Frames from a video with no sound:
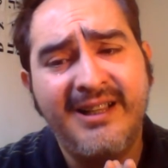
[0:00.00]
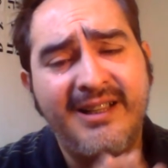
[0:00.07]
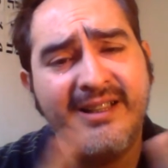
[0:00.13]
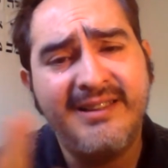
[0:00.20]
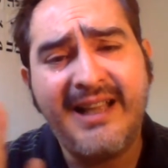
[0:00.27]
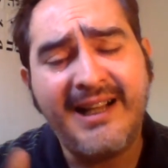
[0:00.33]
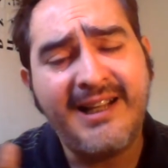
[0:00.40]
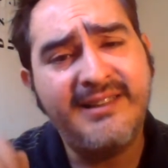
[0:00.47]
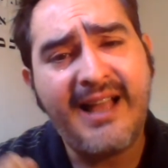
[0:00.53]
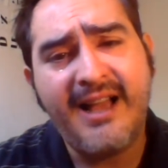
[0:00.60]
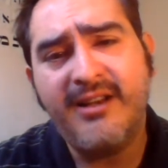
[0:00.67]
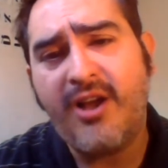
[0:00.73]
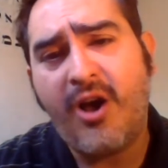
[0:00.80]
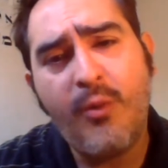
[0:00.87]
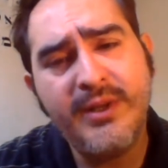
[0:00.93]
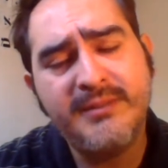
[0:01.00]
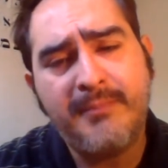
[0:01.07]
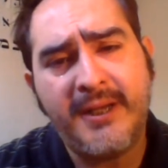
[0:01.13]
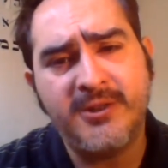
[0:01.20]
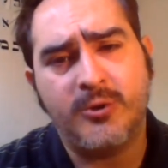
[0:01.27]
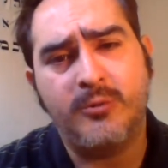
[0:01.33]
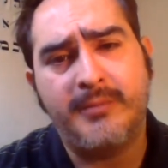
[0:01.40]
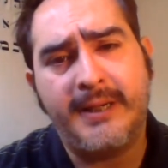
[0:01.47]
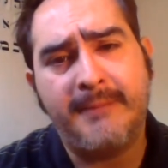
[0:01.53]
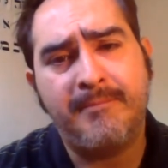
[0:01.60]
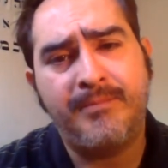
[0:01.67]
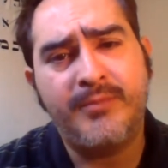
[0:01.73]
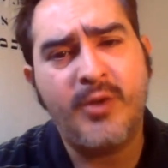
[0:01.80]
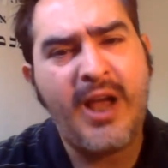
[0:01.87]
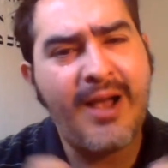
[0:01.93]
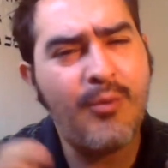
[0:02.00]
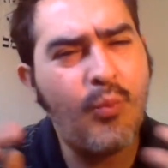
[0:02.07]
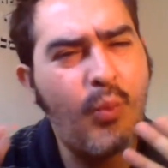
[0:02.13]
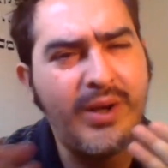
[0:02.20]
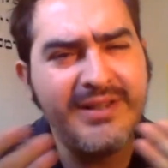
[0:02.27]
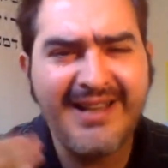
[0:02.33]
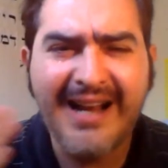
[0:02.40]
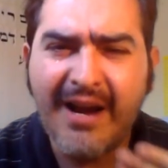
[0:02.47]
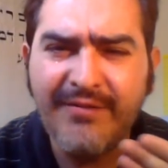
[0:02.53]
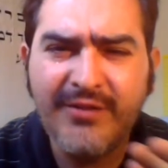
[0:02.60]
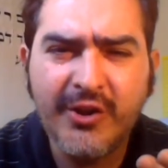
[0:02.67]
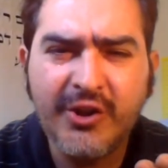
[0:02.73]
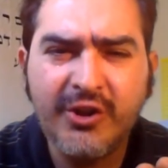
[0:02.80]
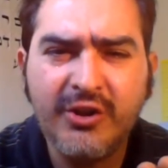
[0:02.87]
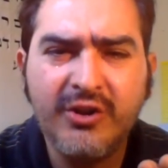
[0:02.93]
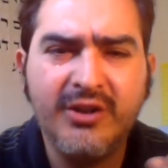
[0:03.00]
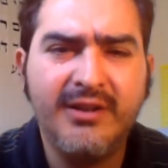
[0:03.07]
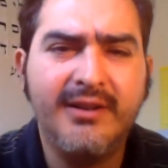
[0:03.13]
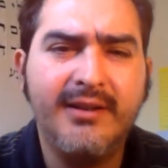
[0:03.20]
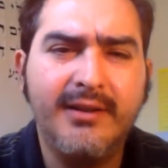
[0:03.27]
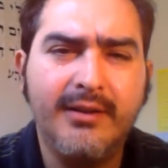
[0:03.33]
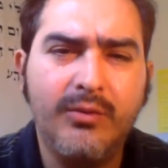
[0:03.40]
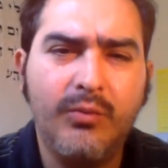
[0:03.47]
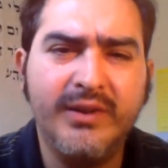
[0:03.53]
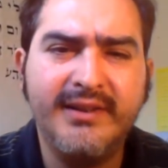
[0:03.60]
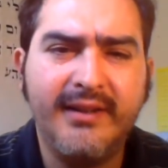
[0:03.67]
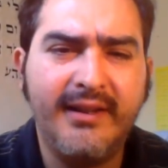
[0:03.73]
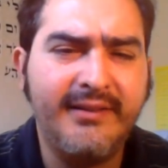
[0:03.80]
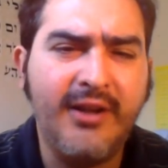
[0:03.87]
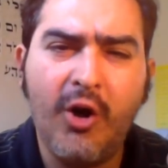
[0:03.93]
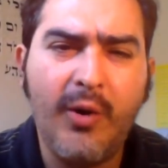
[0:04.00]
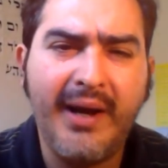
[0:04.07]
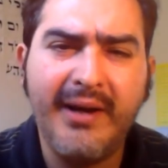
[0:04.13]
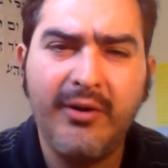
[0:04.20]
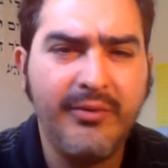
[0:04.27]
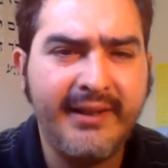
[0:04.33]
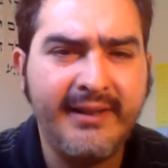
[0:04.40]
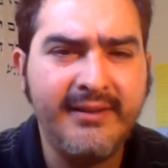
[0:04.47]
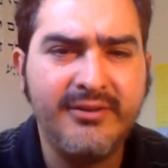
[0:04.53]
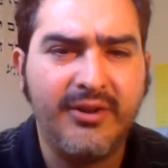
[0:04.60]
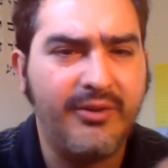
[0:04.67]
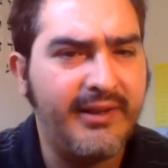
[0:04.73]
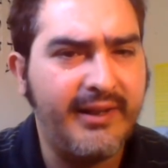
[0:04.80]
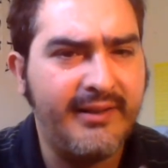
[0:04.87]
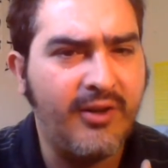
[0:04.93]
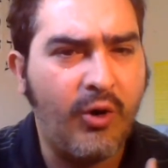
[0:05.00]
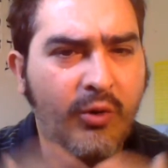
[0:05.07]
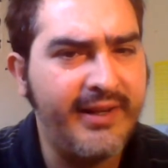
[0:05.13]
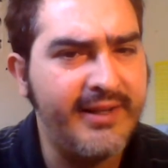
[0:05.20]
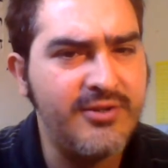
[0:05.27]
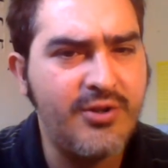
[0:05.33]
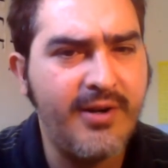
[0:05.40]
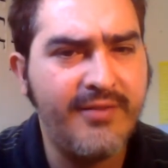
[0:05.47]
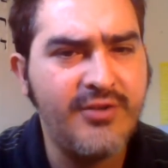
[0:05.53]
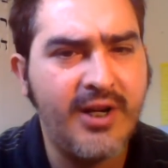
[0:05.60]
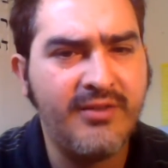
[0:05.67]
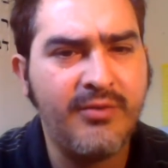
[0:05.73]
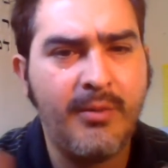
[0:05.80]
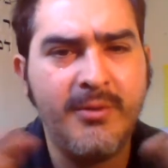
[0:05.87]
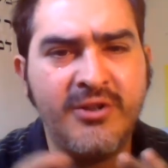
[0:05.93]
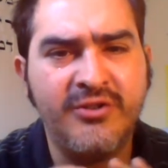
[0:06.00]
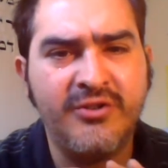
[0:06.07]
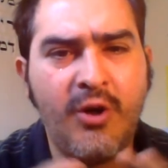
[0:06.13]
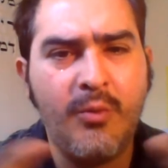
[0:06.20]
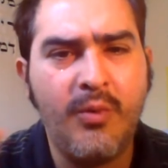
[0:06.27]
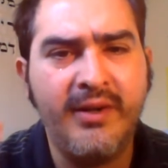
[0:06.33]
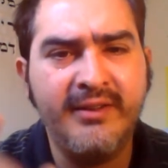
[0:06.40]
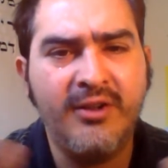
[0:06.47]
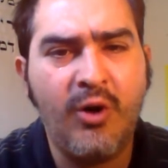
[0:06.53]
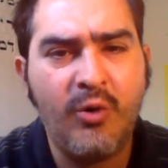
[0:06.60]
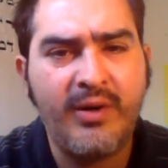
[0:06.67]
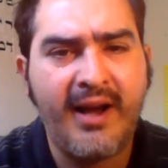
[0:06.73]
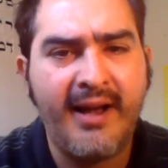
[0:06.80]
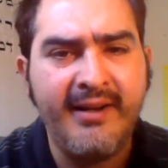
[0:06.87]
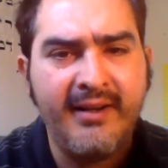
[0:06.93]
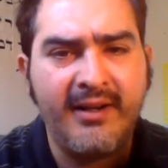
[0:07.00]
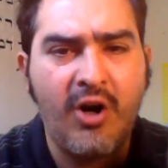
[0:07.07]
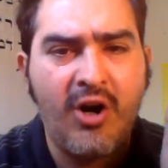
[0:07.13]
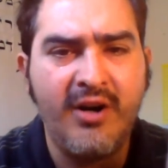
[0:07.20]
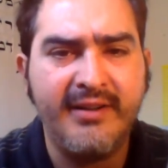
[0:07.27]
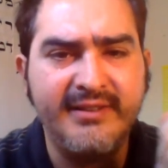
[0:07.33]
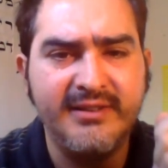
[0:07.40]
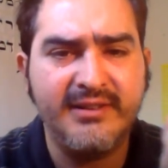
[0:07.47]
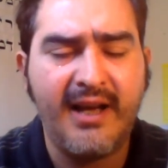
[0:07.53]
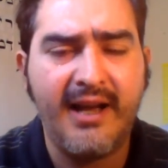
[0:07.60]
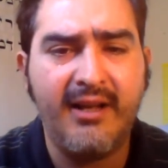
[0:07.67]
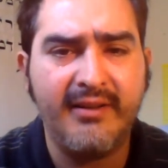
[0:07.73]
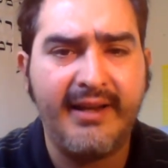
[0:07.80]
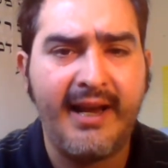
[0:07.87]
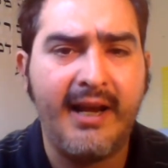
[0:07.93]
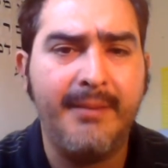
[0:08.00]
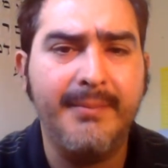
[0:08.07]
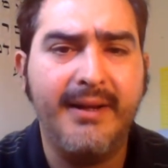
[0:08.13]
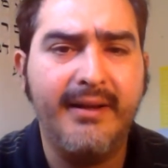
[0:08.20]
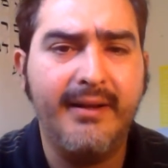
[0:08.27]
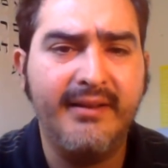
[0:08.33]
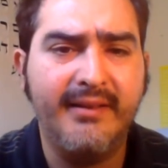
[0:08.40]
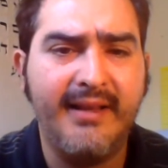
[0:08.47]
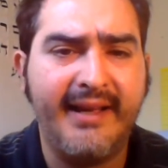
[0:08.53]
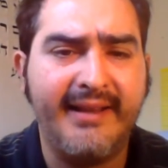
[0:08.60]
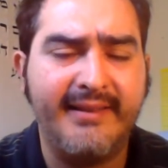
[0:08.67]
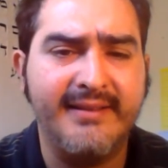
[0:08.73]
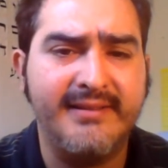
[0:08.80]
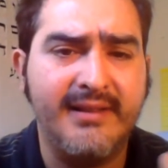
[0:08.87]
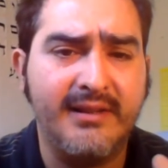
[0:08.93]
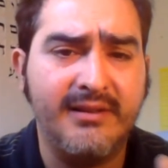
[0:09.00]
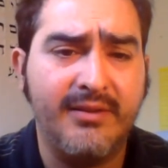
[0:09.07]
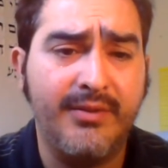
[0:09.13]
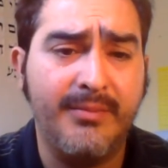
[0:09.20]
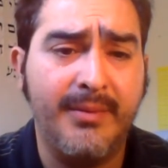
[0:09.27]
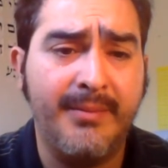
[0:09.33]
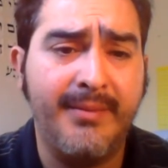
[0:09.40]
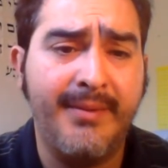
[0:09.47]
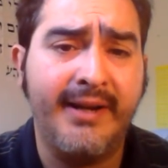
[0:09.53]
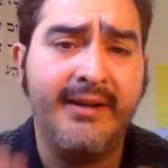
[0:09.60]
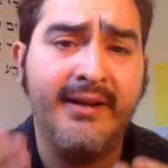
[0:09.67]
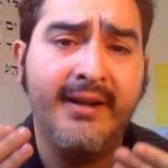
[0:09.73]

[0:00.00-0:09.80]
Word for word: that, that always puzzled me. Was it ever was no, I don't think so. In the whole history of Transformers, no one, no kind of card style game like this has ever been made.